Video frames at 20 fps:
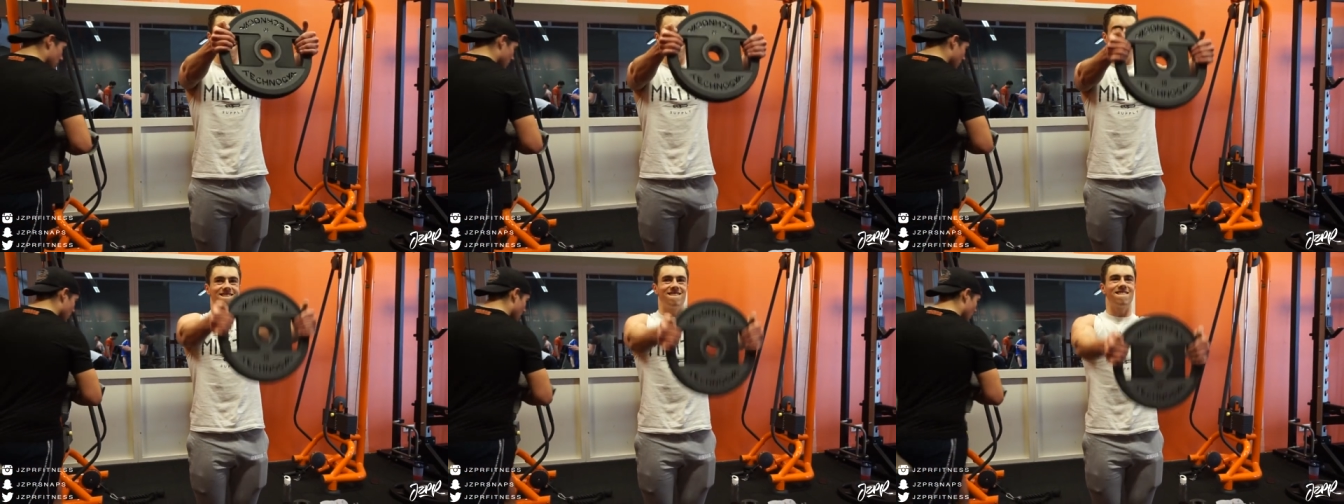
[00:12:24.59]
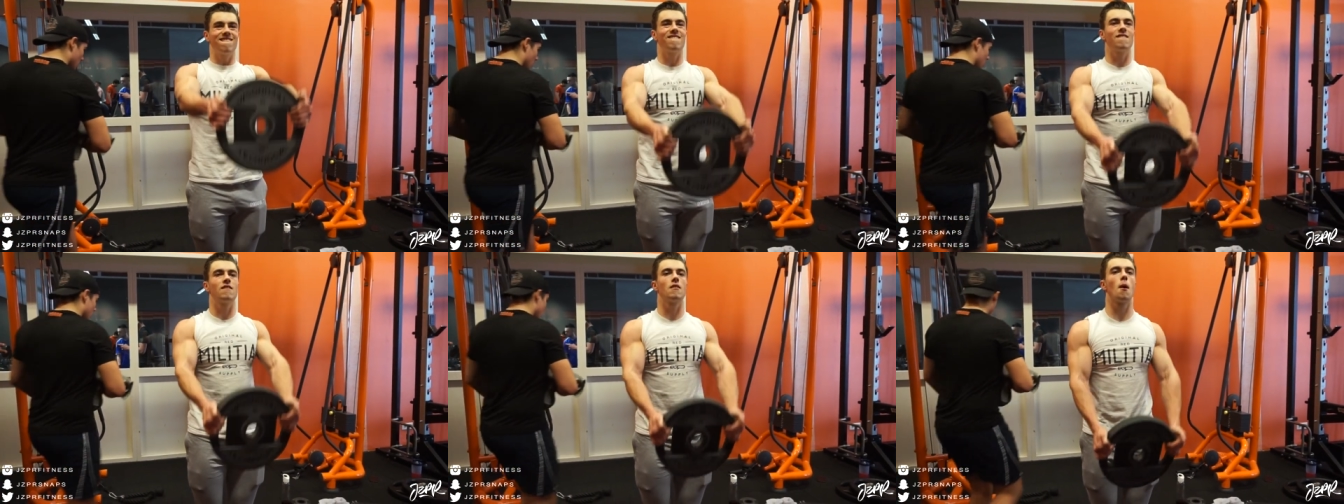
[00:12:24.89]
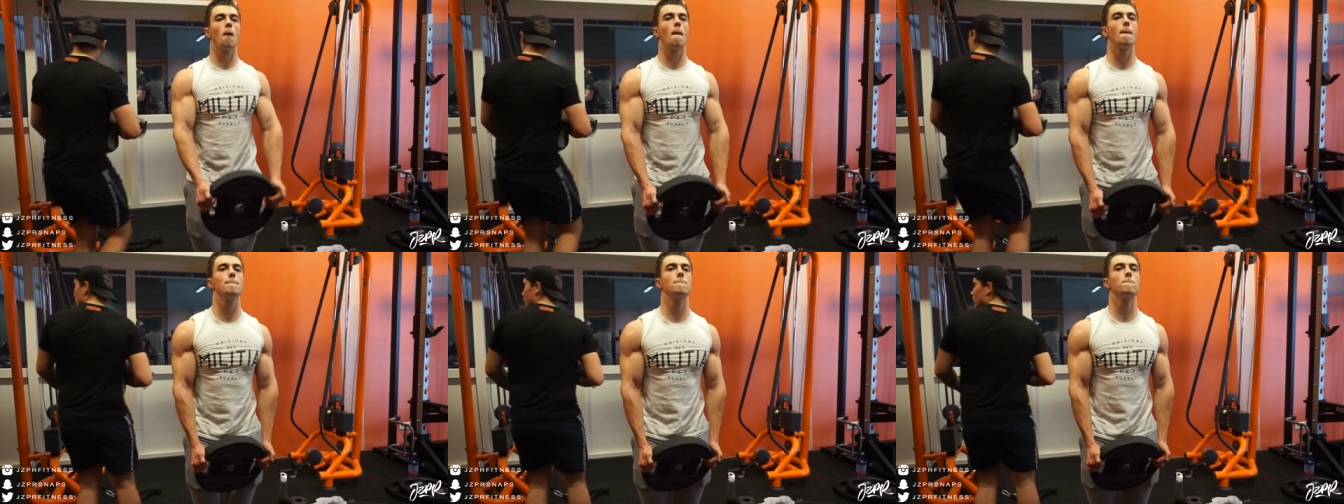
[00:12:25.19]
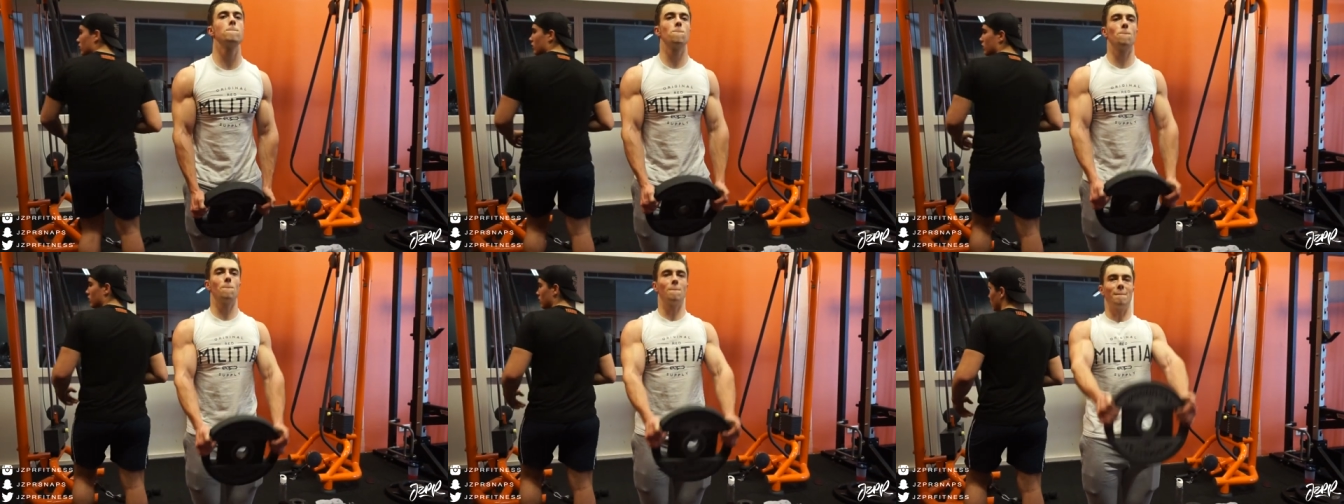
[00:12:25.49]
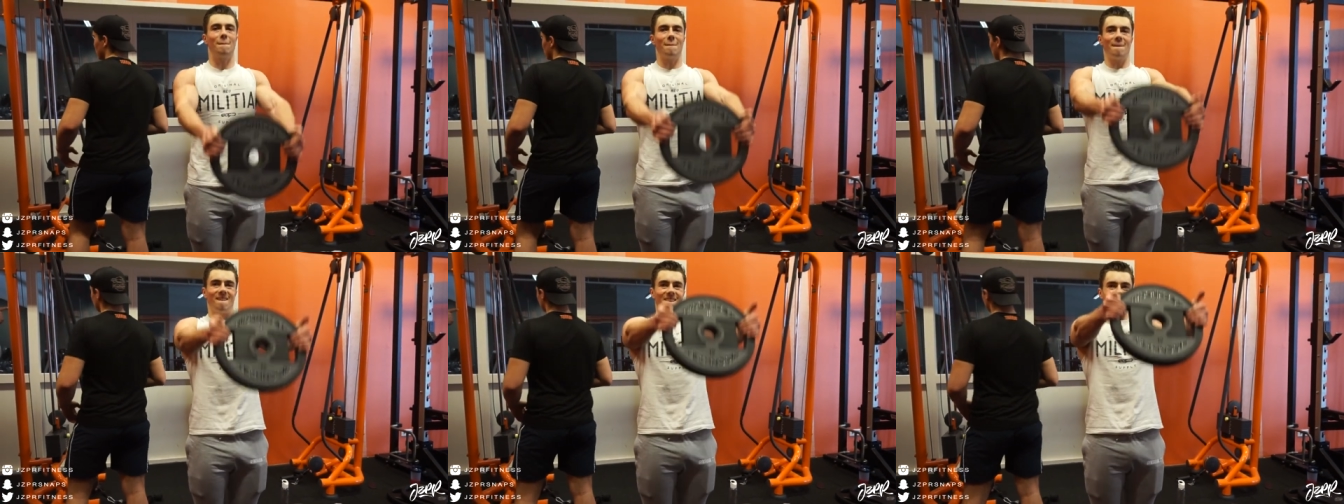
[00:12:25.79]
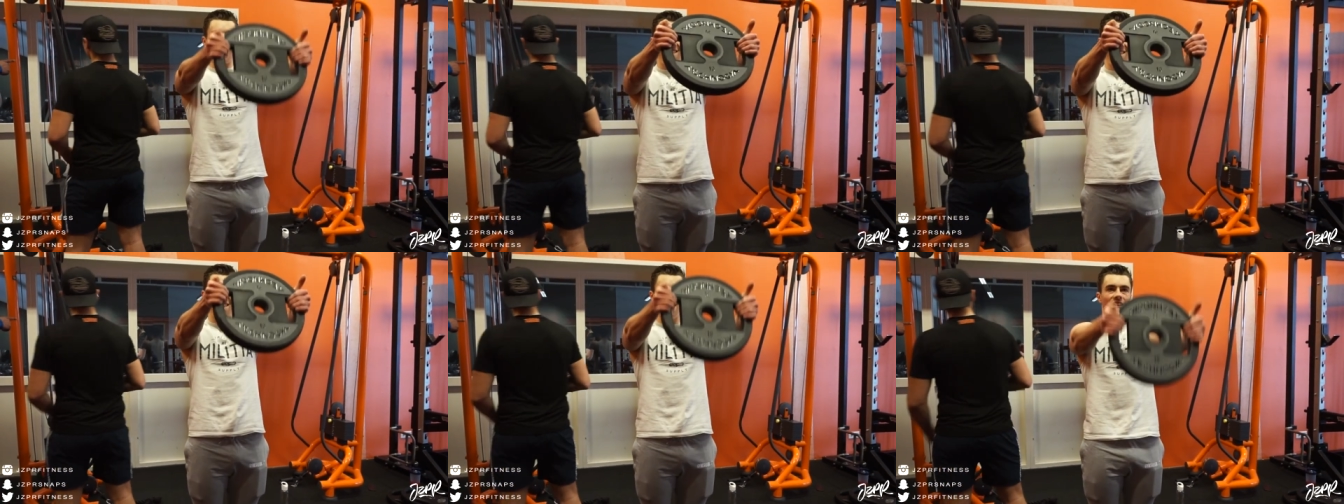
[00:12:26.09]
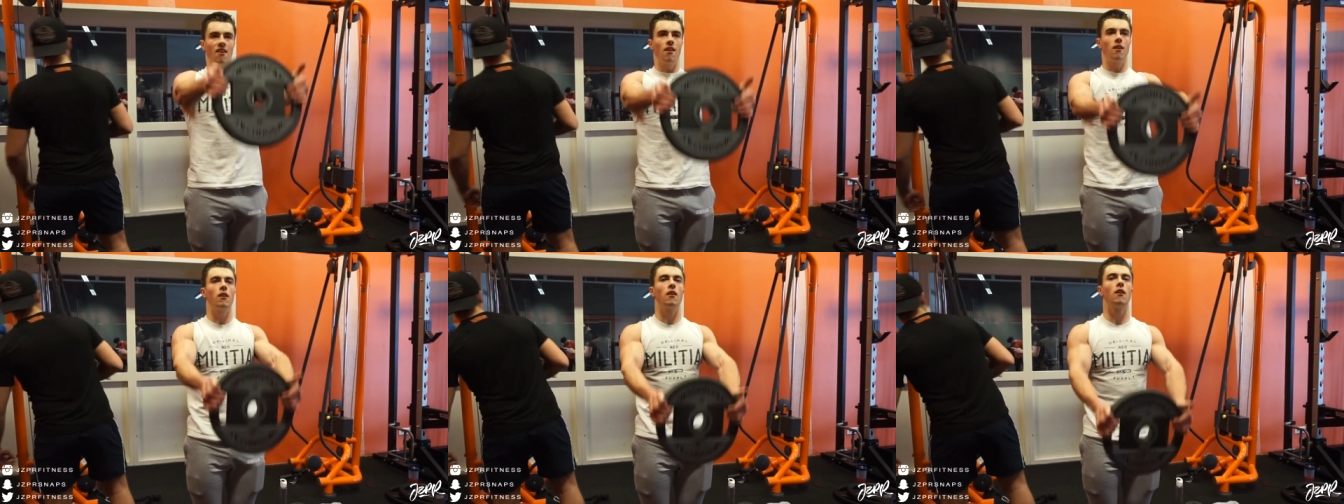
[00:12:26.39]
uh, just with a
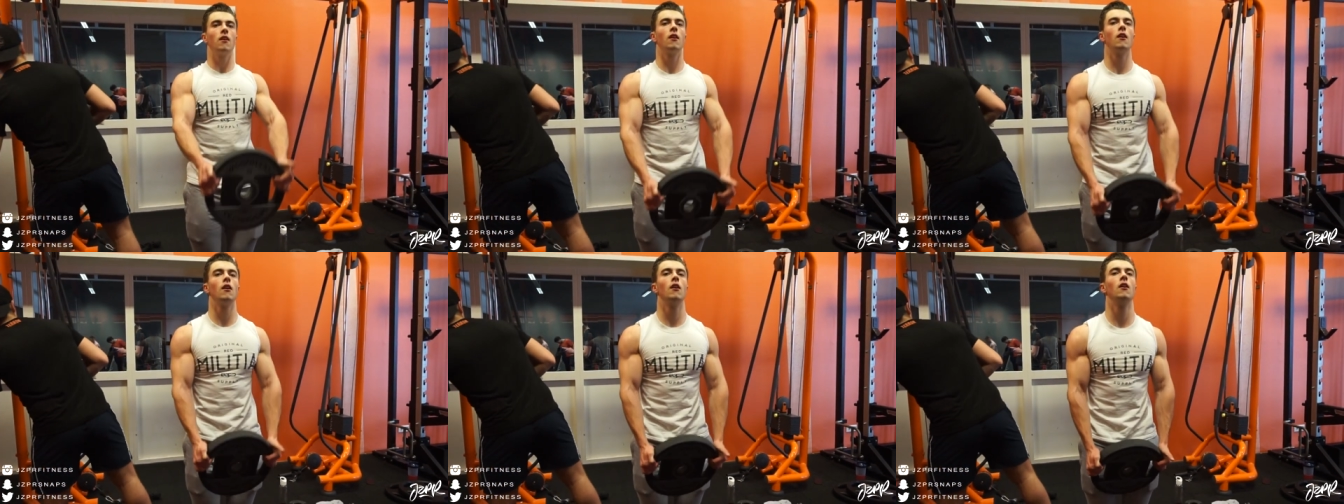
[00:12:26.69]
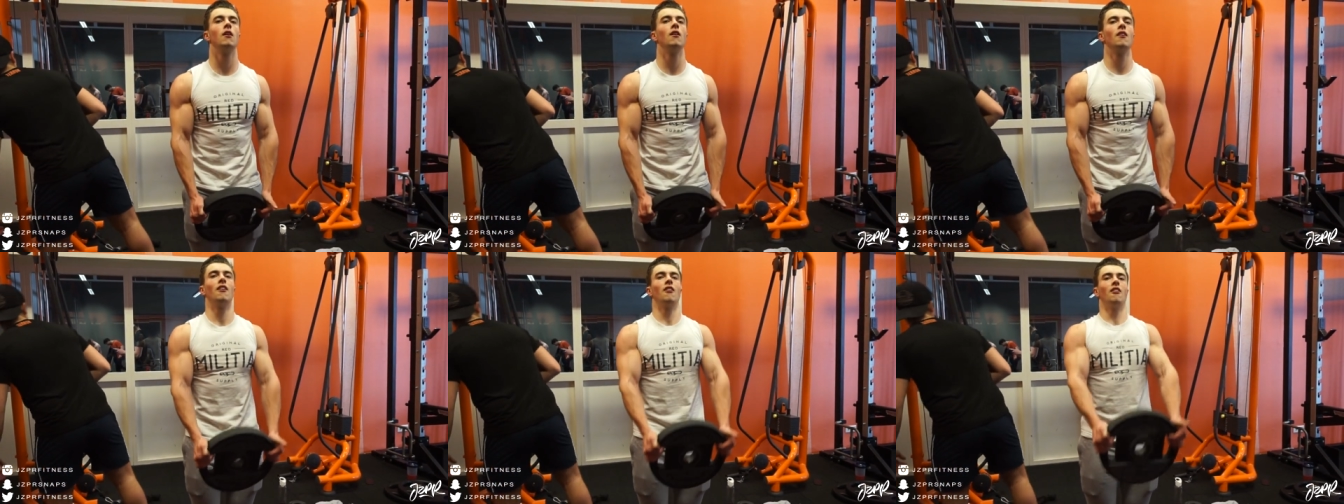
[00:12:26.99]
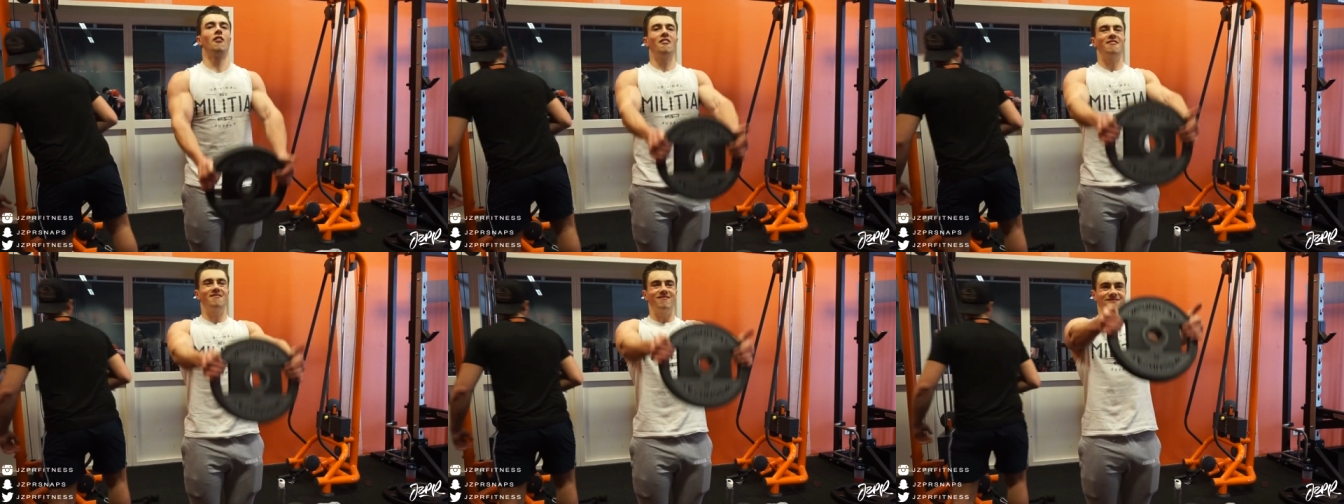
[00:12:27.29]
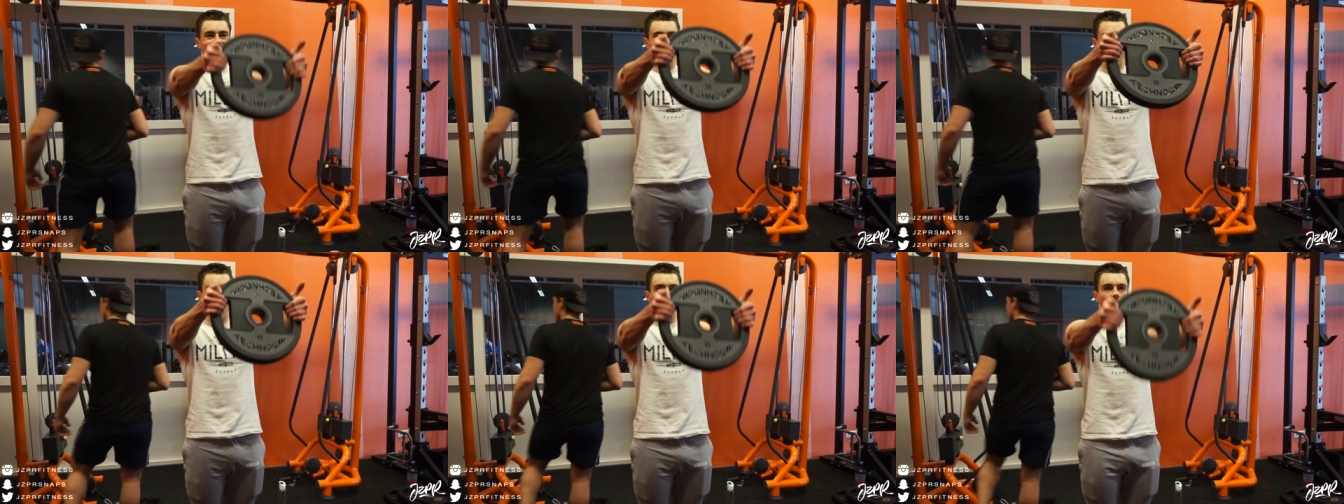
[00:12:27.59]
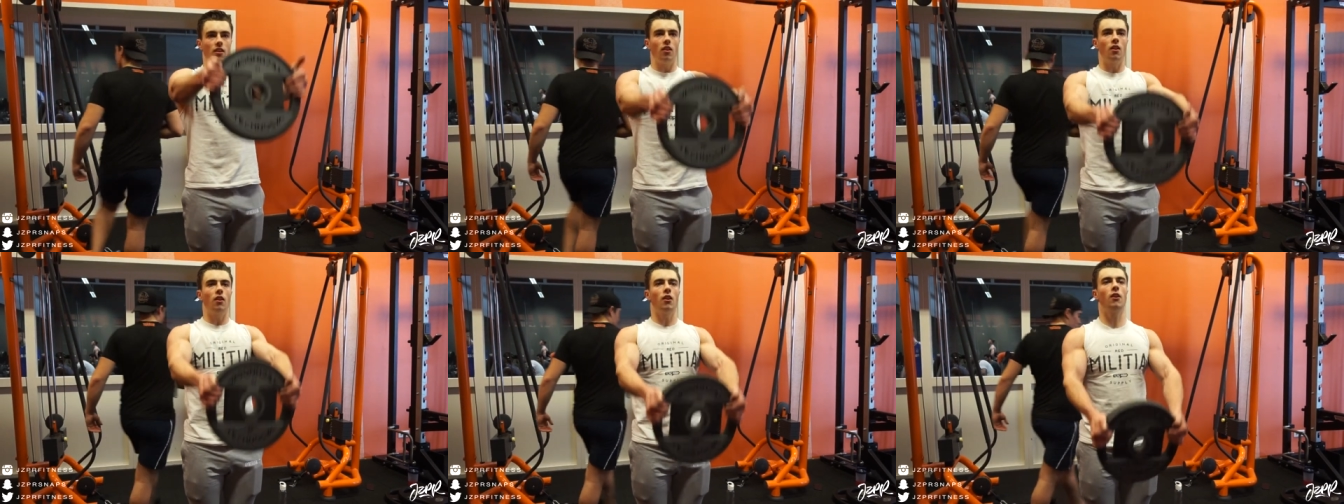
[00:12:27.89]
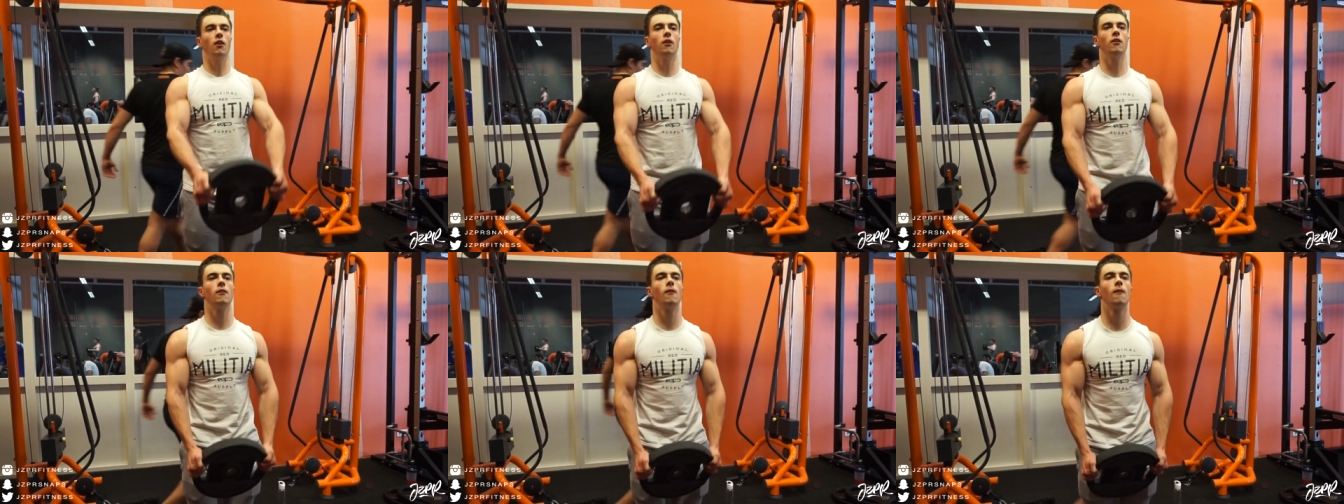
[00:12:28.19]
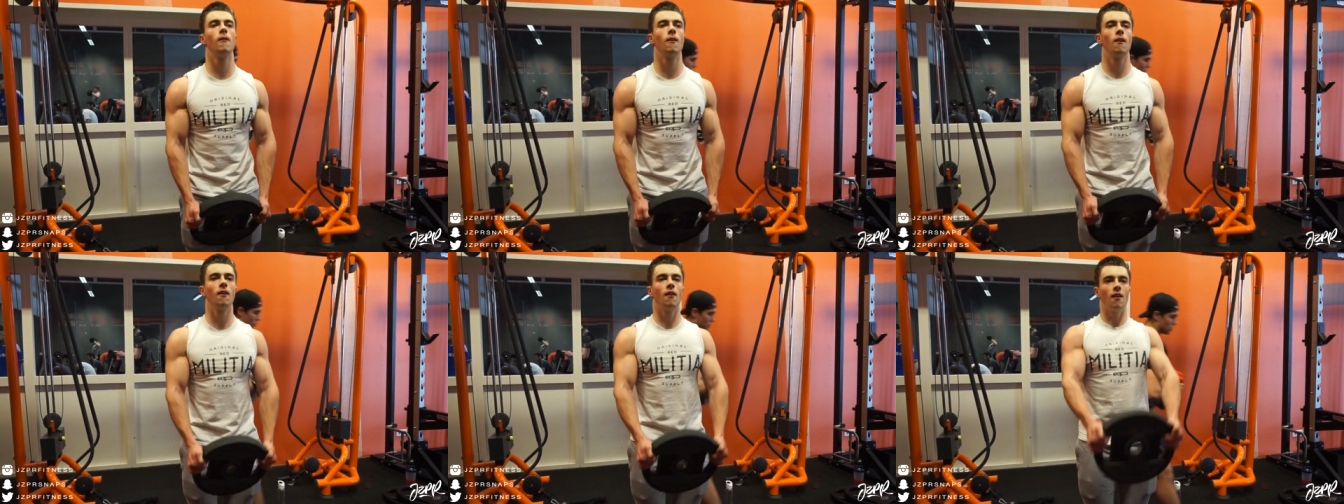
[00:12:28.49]
plate and this is going to be the last exercise of the
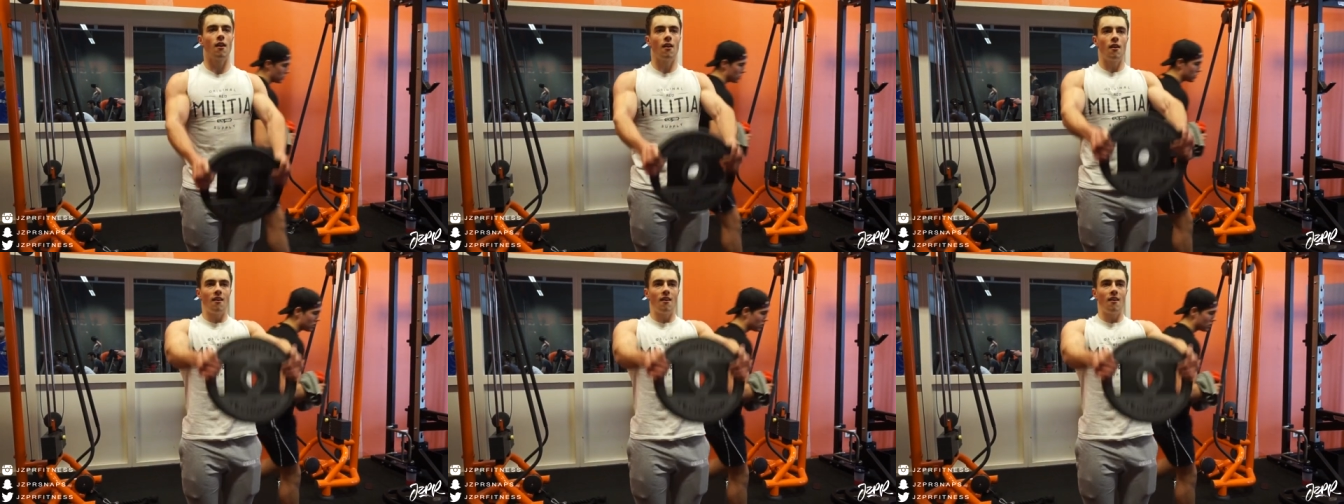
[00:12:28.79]
day